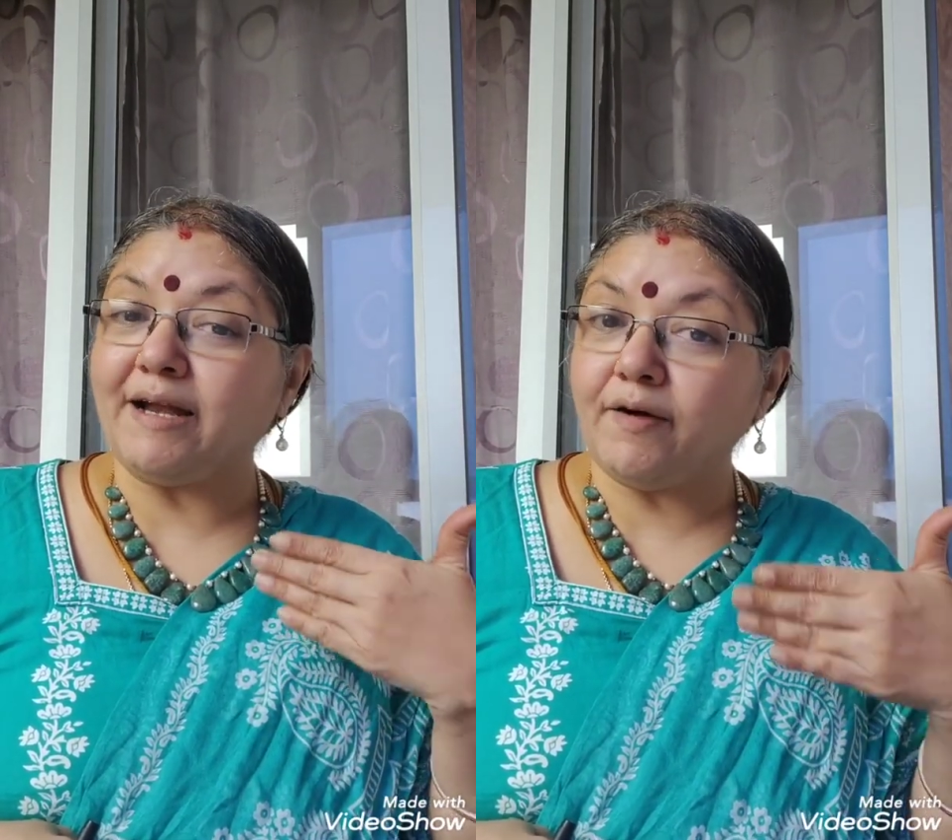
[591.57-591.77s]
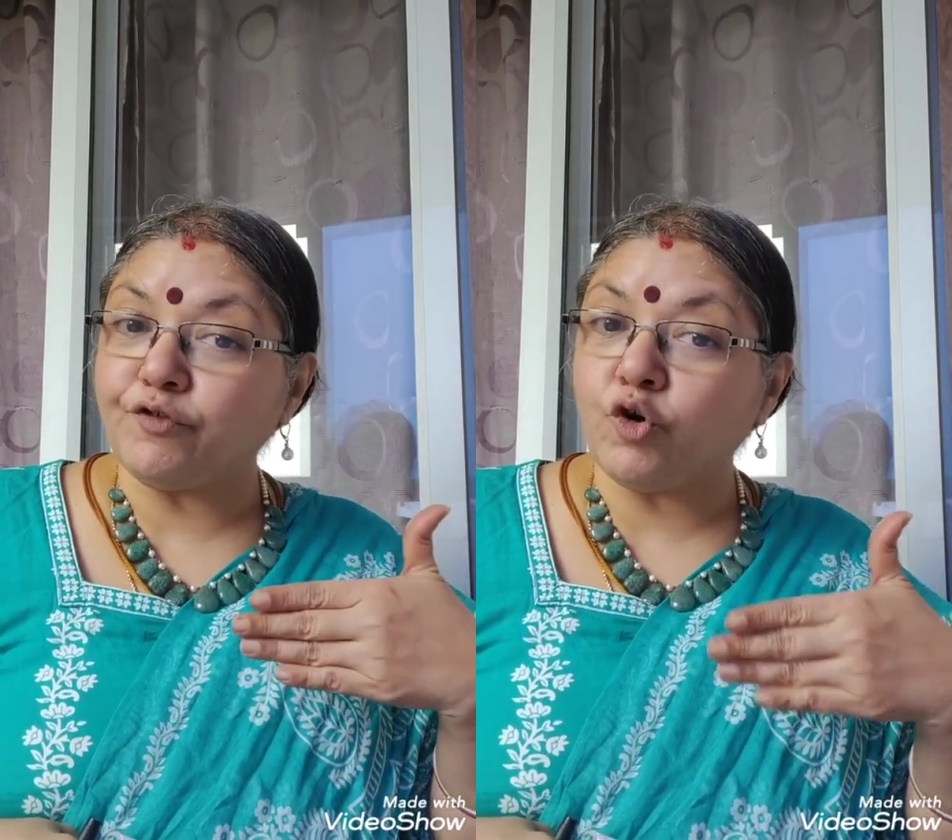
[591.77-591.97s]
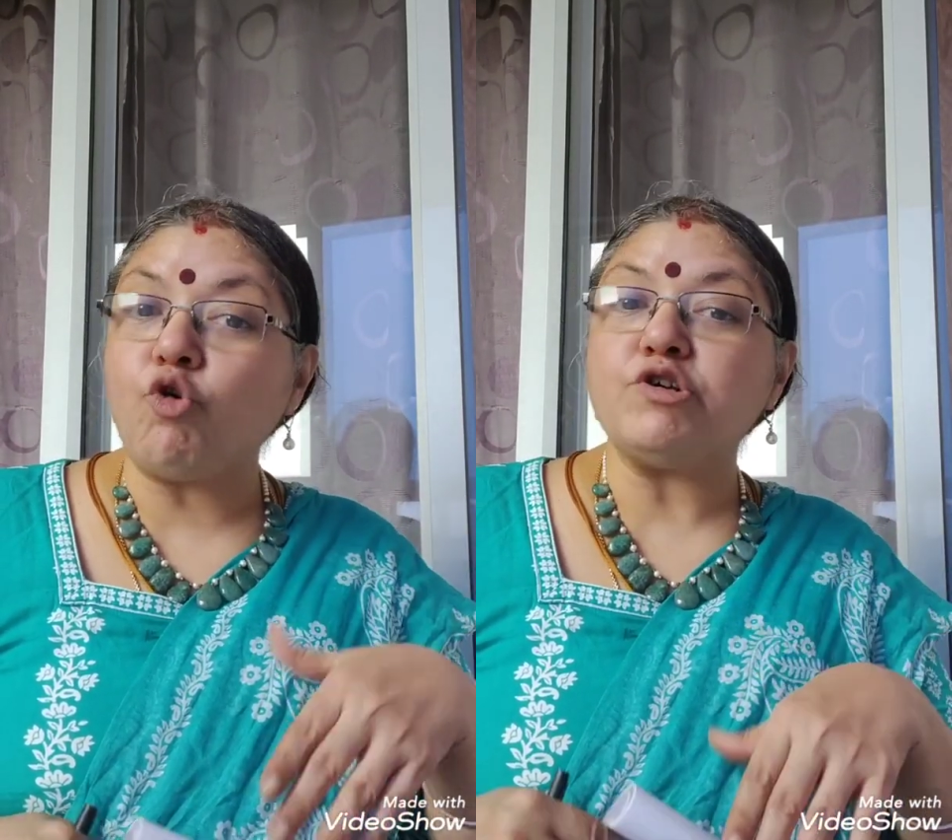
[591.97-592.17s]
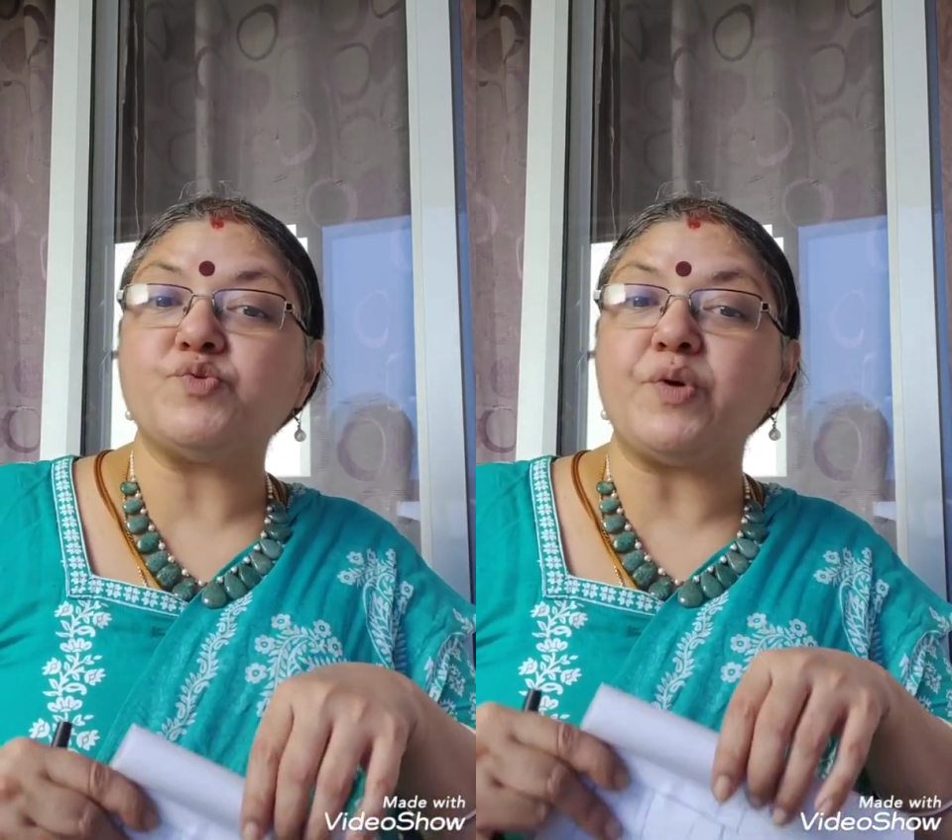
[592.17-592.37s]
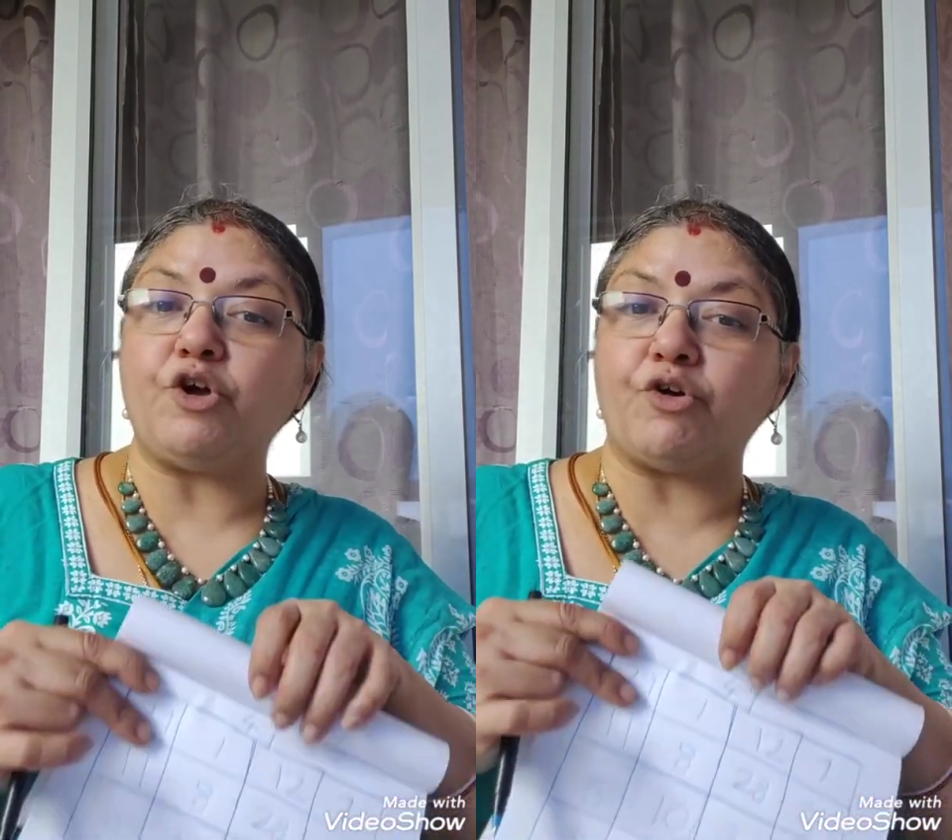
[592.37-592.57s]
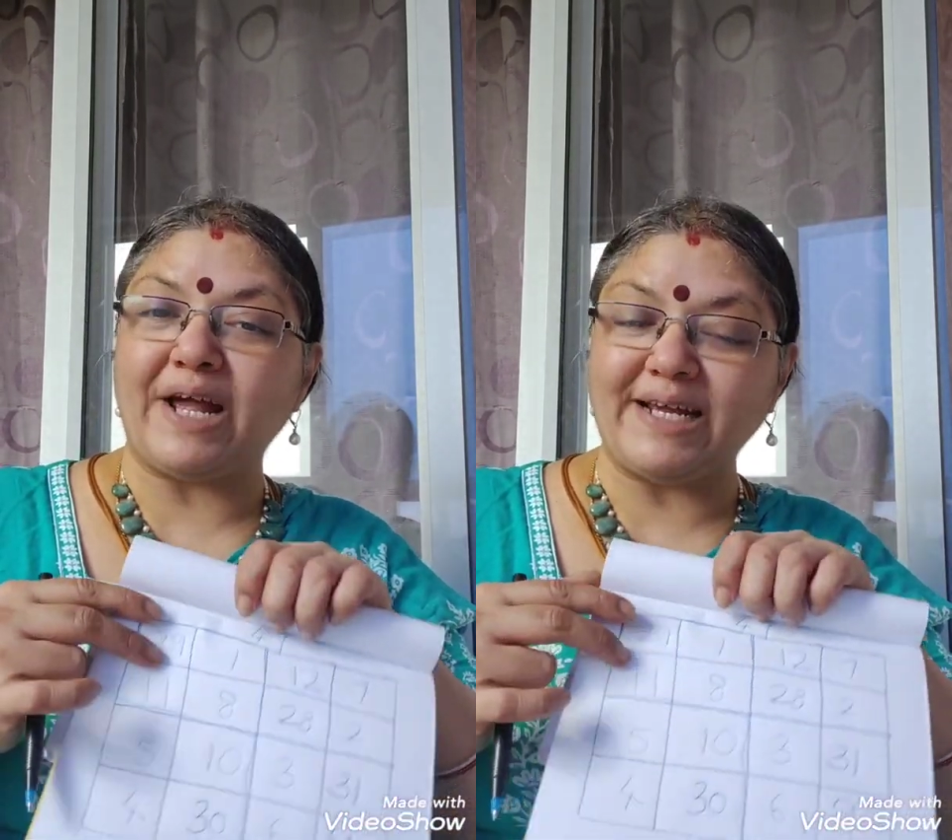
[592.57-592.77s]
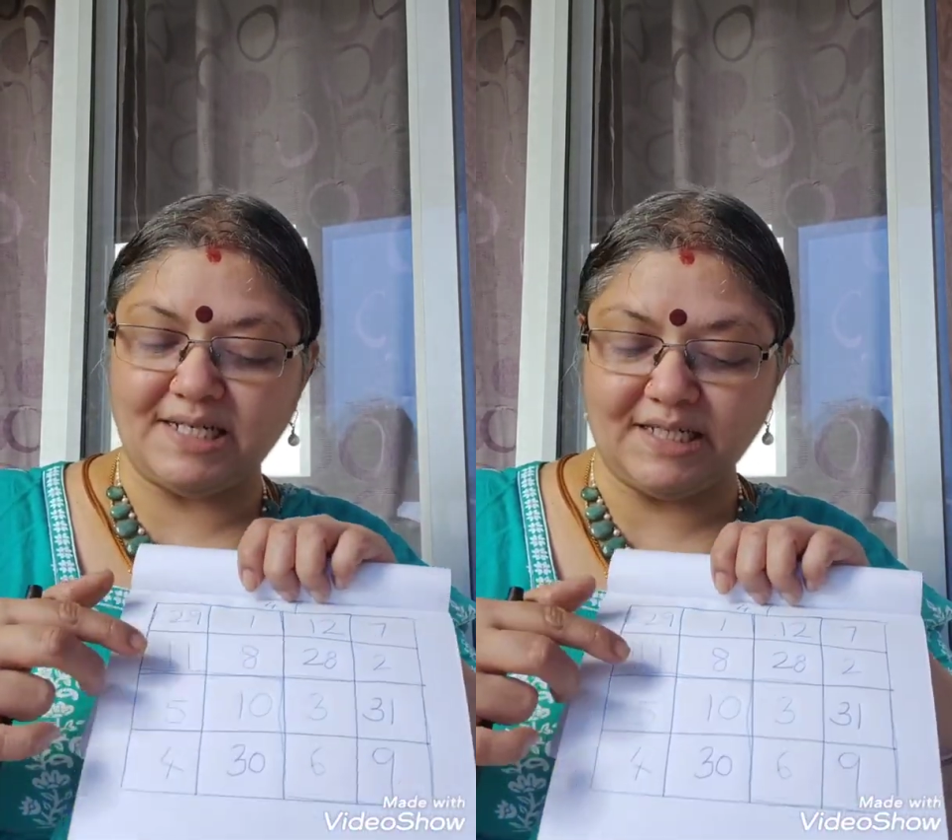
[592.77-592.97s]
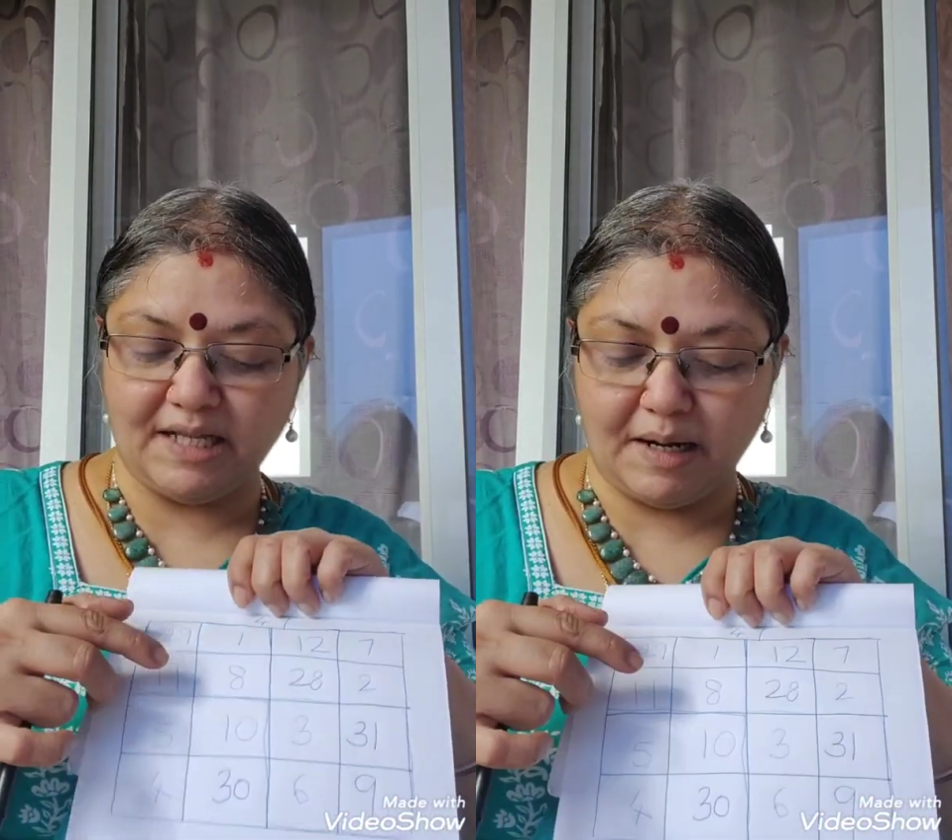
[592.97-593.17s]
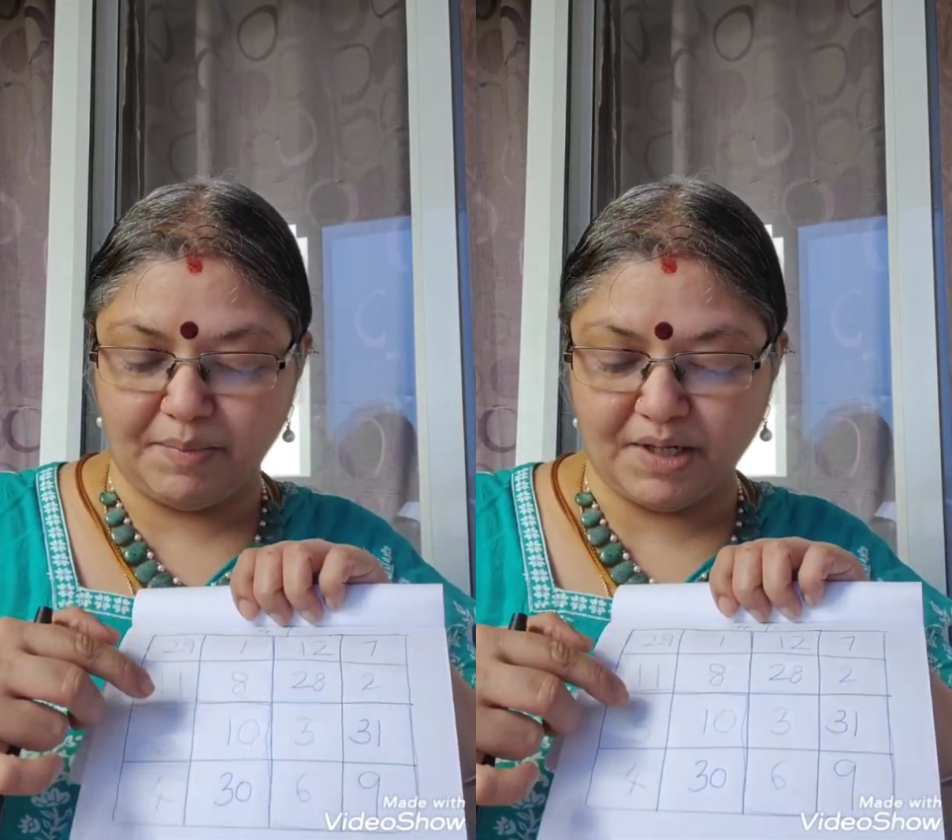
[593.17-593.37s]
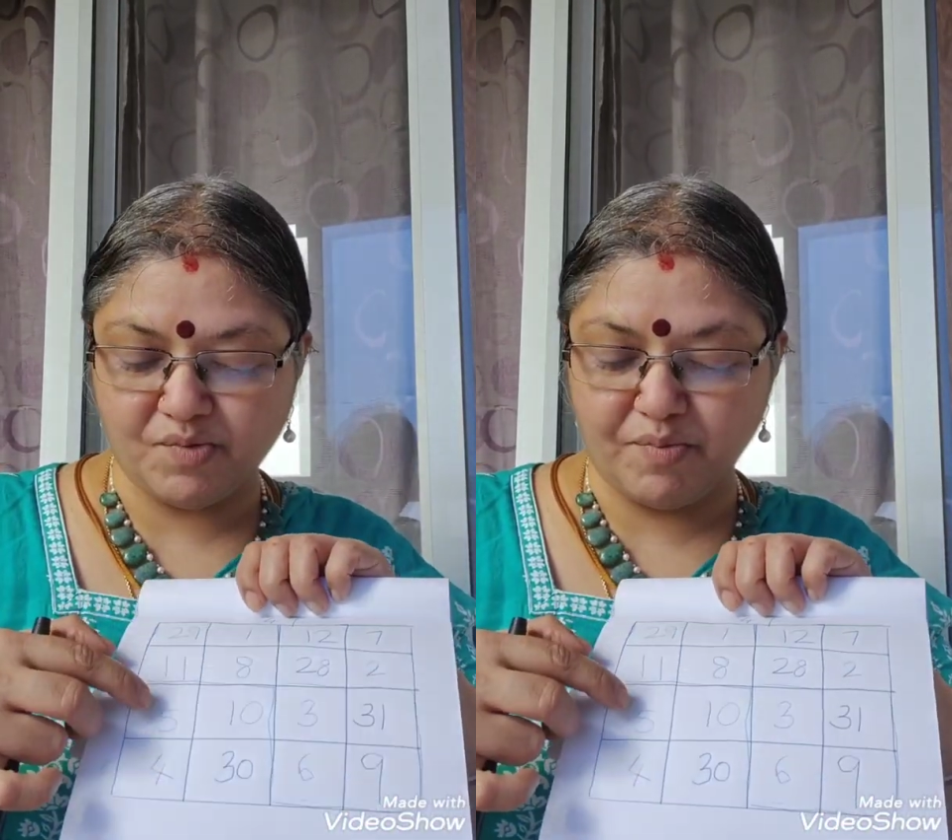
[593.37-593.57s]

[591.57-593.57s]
And of course, when you're writing the numbers,